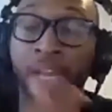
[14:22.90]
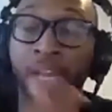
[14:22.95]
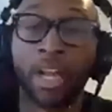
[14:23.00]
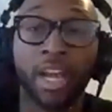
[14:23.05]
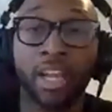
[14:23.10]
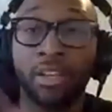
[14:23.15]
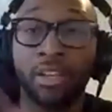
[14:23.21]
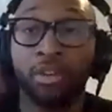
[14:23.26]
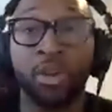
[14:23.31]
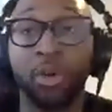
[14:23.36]

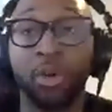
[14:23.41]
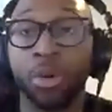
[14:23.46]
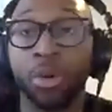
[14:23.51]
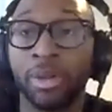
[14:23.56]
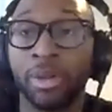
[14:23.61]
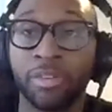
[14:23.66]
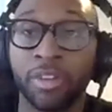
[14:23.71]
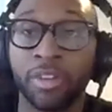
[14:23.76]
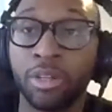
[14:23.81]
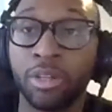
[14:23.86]
and you don't want to
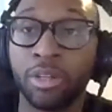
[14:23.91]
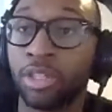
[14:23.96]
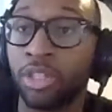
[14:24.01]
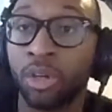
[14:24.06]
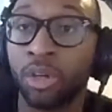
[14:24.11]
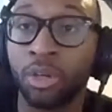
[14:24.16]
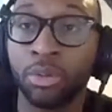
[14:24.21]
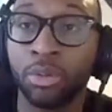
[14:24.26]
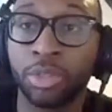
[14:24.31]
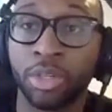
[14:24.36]
make videos, and you
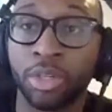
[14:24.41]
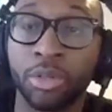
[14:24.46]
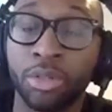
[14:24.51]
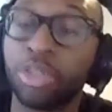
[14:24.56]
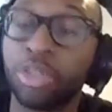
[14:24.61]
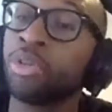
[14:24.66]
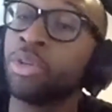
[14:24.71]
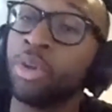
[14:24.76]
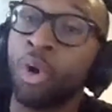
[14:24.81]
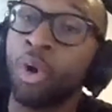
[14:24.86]
don't do
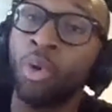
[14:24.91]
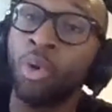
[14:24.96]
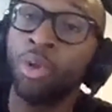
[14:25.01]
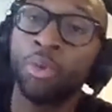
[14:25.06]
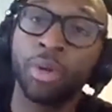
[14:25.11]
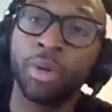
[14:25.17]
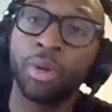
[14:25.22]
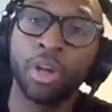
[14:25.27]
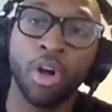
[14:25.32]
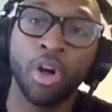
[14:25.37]
social, and you only
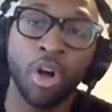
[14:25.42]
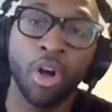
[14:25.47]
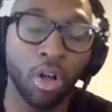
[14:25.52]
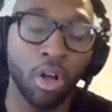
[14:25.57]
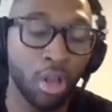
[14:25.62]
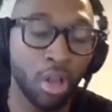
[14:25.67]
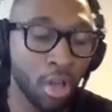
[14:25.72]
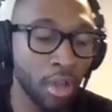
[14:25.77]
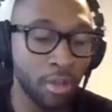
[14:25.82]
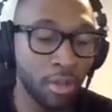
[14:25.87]
want to
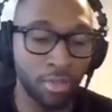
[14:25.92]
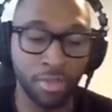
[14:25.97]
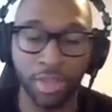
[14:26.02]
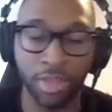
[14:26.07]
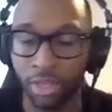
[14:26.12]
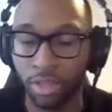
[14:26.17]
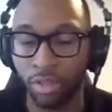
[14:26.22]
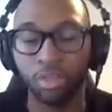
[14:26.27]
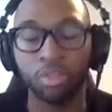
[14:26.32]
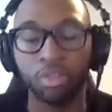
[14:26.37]
call,
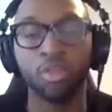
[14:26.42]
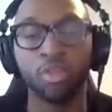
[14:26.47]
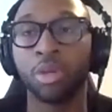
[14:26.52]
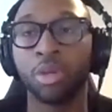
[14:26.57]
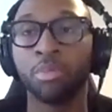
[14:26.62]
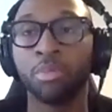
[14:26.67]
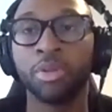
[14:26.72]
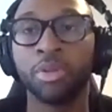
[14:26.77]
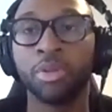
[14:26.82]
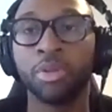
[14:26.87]
then you
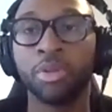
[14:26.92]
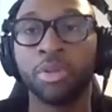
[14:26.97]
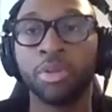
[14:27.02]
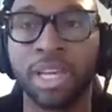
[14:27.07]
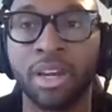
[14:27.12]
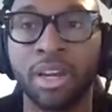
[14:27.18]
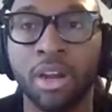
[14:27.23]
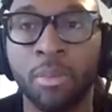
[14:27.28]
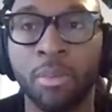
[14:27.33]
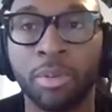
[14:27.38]
completely miss
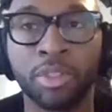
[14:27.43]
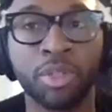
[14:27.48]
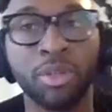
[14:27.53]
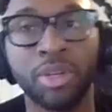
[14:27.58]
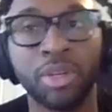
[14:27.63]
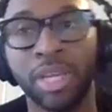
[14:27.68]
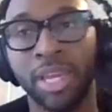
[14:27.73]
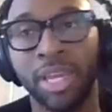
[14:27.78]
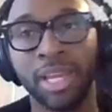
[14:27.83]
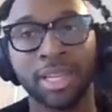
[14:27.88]
out on an
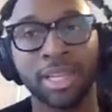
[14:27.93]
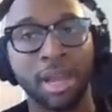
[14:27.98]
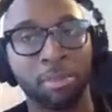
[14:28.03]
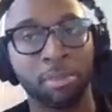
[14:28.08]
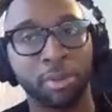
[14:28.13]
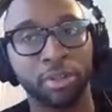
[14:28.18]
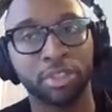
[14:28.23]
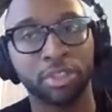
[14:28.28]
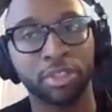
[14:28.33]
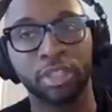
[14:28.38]
opportunity to get
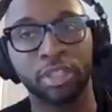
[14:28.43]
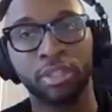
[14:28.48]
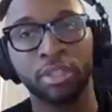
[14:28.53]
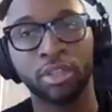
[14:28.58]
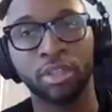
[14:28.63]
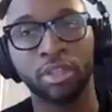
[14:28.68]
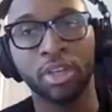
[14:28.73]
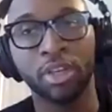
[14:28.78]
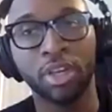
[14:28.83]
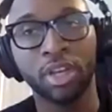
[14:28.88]
that person
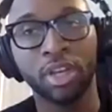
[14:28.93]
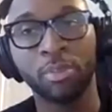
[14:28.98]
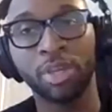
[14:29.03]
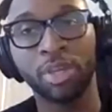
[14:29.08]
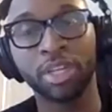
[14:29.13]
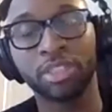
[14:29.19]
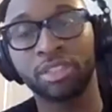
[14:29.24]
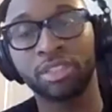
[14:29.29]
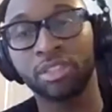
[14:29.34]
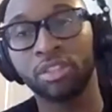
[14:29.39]

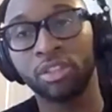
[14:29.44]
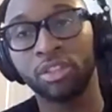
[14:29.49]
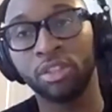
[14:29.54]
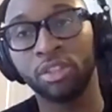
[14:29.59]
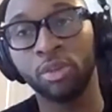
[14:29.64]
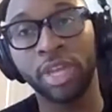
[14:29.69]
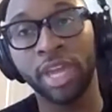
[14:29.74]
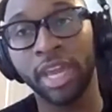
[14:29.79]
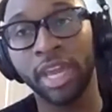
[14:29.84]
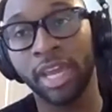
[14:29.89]
because
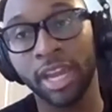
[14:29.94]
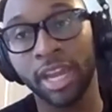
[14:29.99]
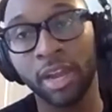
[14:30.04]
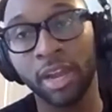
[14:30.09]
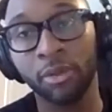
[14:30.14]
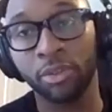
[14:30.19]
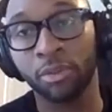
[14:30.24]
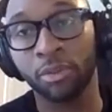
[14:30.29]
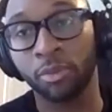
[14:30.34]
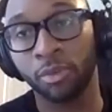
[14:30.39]
you can't
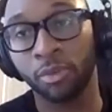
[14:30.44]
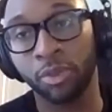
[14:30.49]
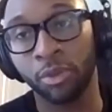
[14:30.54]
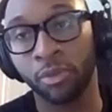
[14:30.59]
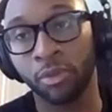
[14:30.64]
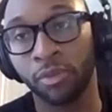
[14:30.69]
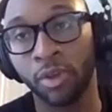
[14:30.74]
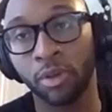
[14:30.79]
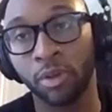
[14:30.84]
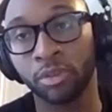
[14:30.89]
connect with them through
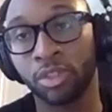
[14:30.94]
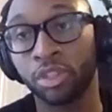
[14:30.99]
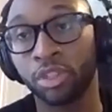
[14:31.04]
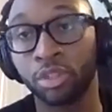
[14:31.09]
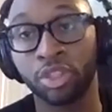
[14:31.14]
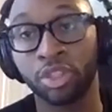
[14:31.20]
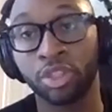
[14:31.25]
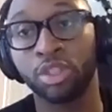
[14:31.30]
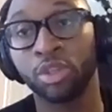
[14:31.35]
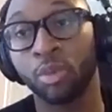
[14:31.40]
phone. So
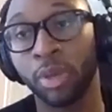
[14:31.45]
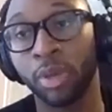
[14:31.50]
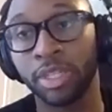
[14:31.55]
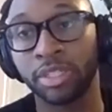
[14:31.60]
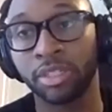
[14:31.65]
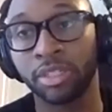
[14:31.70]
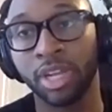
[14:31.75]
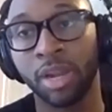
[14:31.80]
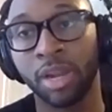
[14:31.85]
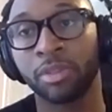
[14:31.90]
you're
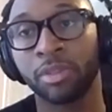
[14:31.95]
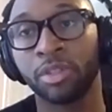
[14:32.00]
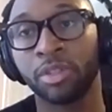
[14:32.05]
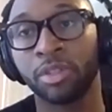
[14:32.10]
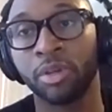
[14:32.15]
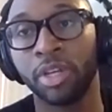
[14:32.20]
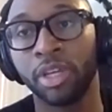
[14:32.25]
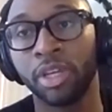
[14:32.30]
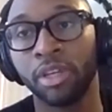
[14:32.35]
wasting an opportunity.